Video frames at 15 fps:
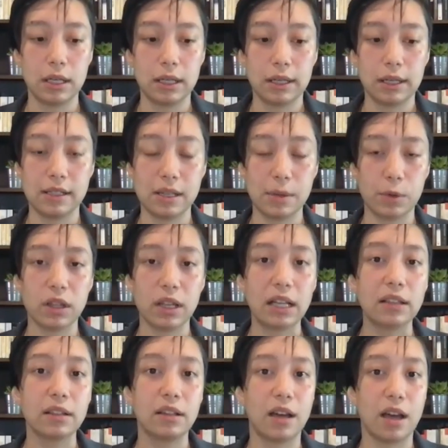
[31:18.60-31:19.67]
is that we're
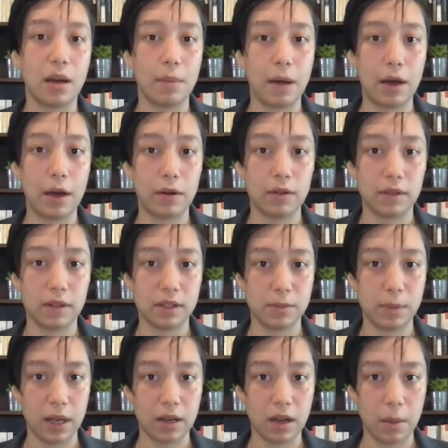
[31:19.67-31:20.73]
likely to come out of this
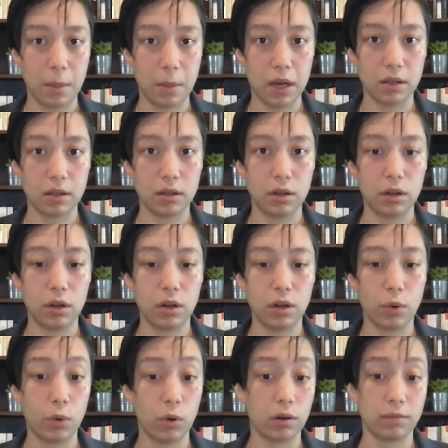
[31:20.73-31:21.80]
pandemic,
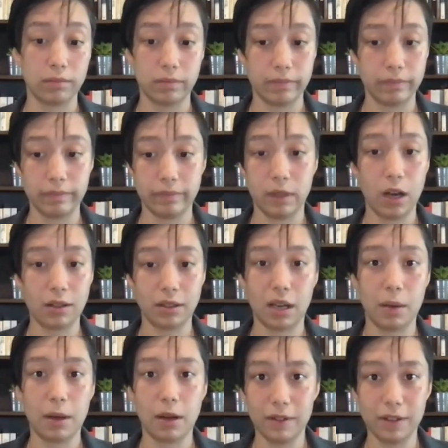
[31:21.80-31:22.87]
or not
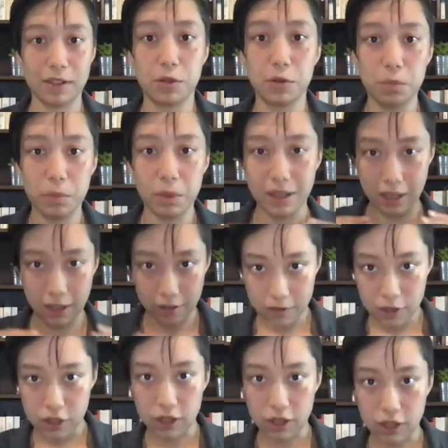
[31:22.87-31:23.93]
come out of it soon, but kind of
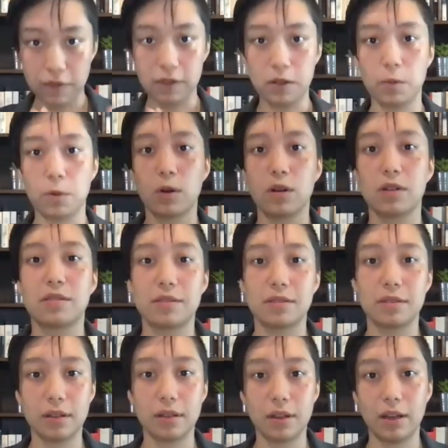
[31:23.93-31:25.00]
shift towards
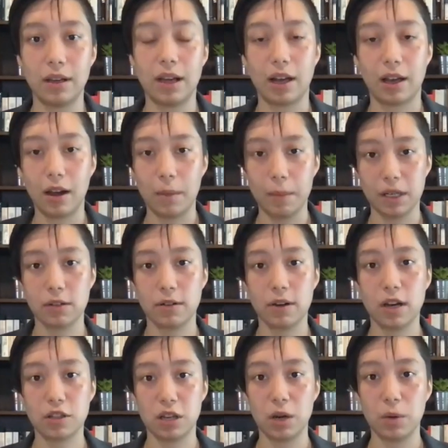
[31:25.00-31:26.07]
an economic
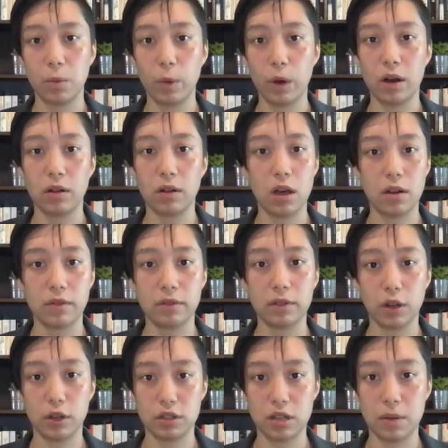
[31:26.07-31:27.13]
direction where a lot of
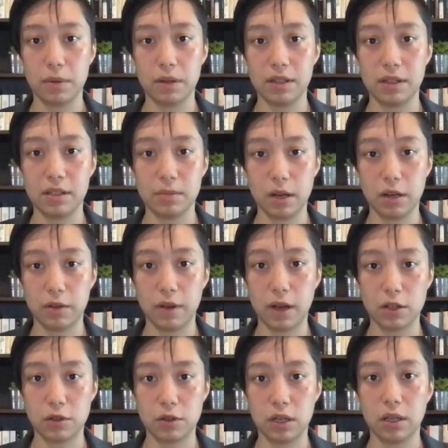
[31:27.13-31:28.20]
large companies in
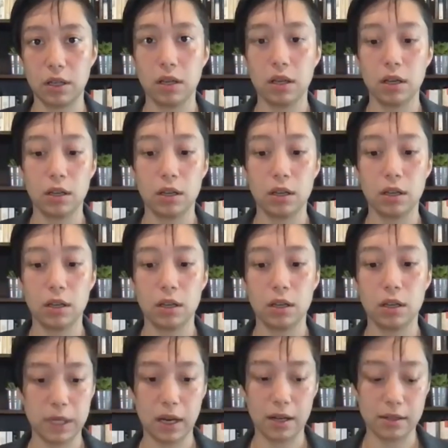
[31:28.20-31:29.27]
manufacturing, not just
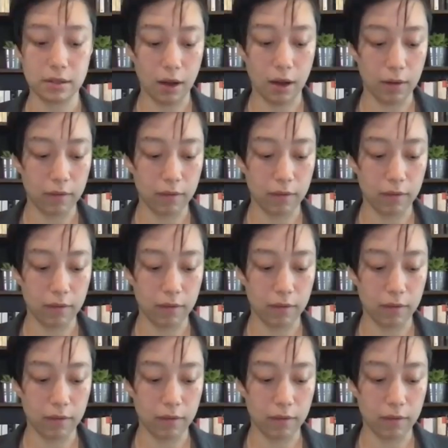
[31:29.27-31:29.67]
because of